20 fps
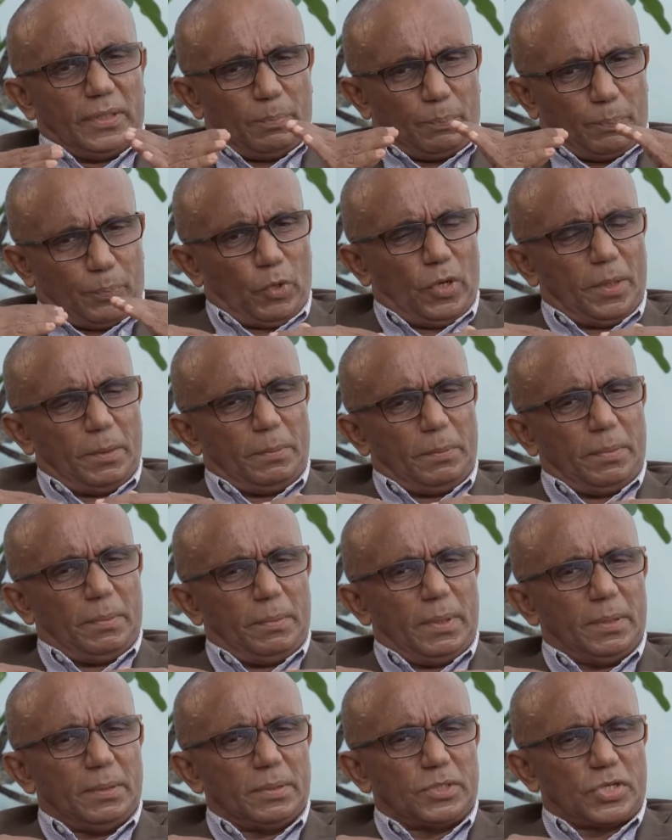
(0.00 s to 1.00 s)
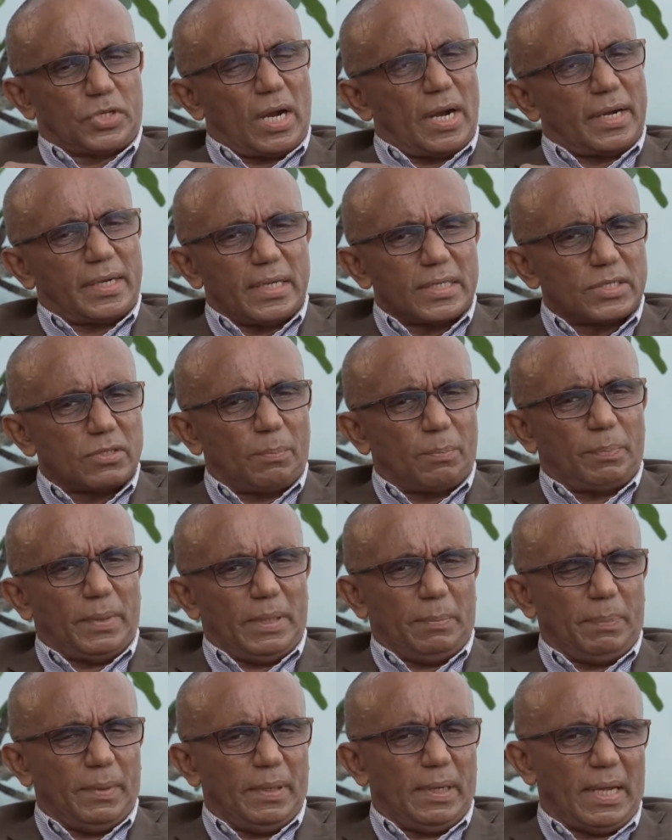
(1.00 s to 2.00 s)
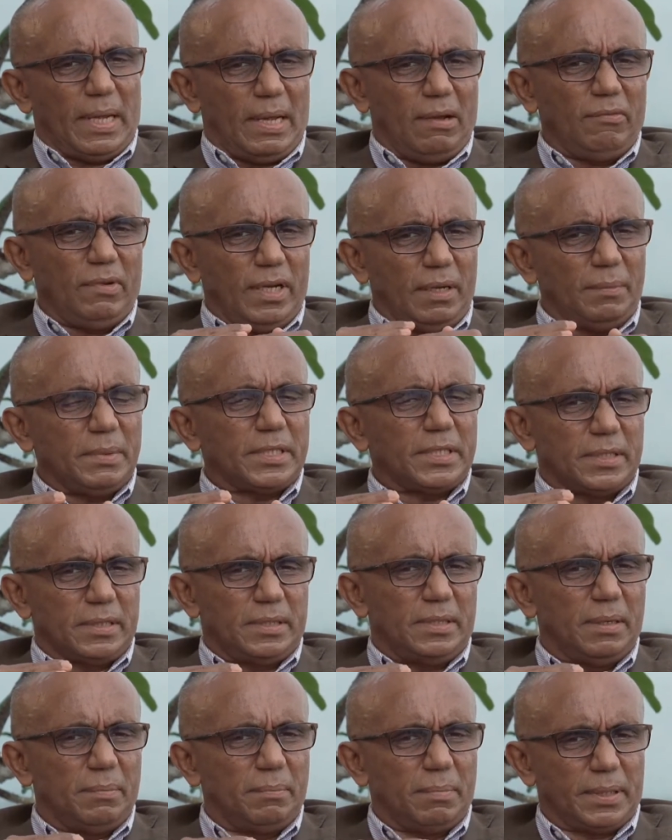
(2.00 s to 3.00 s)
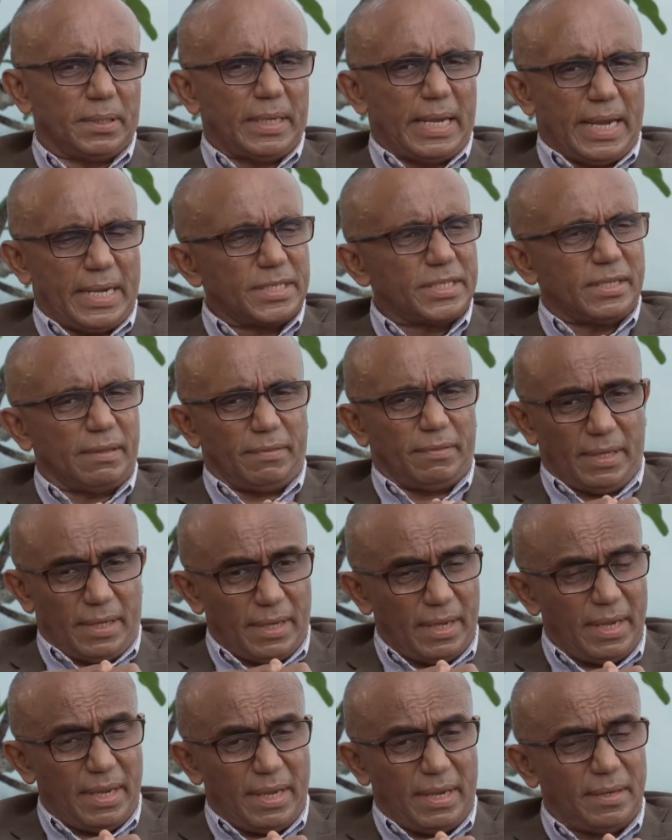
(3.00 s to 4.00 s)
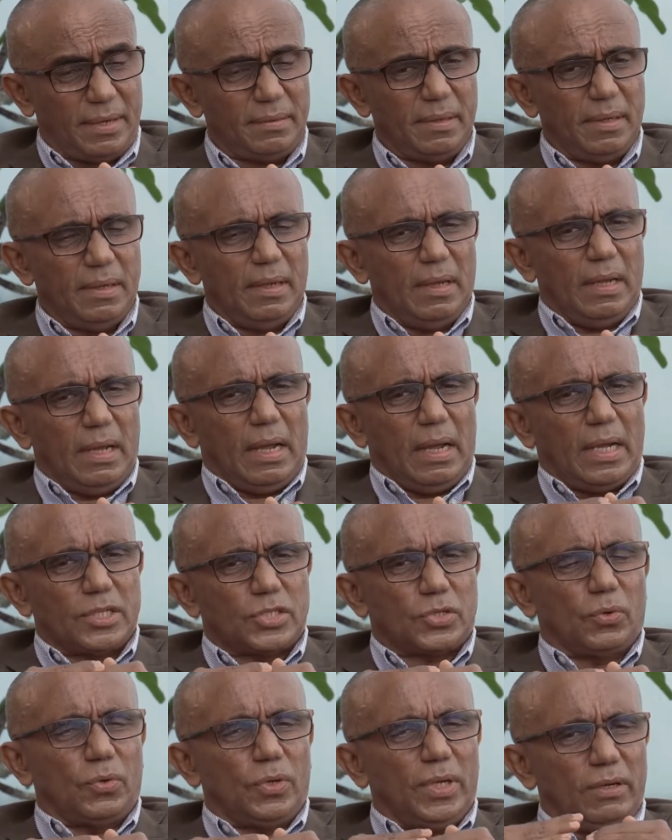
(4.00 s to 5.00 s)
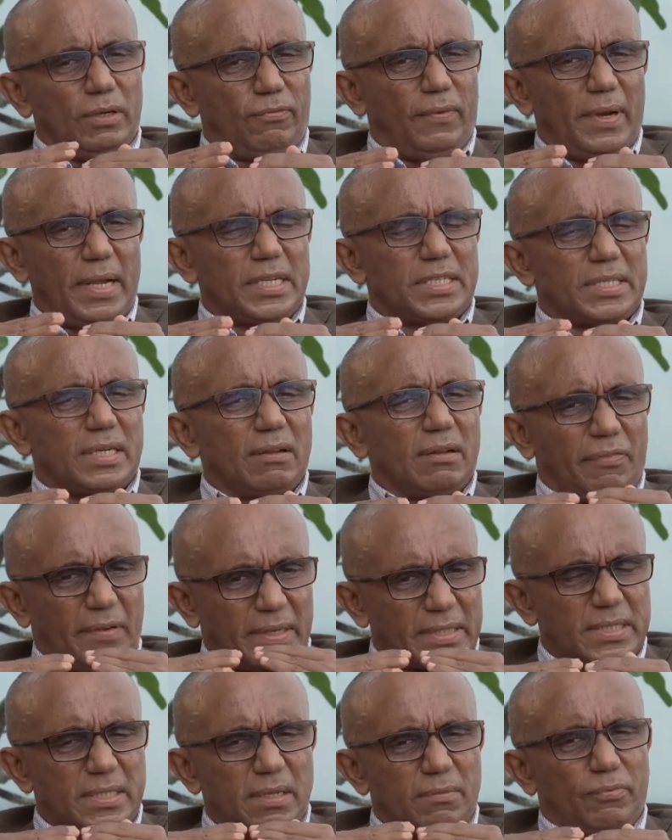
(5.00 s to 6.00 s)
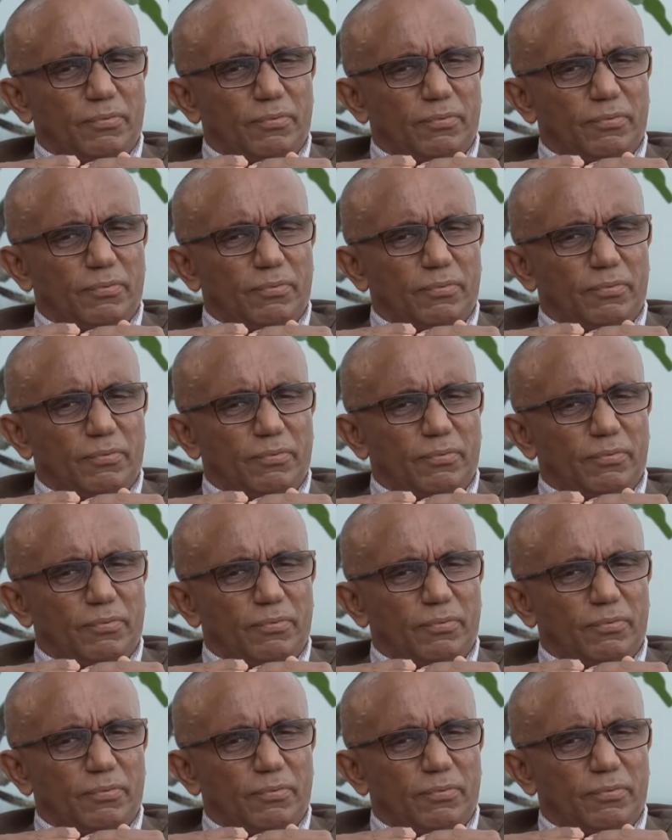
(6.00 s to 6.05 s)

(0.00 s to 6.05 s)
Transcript: the poor stratas of people have limited cash in their hand, so inflation affects them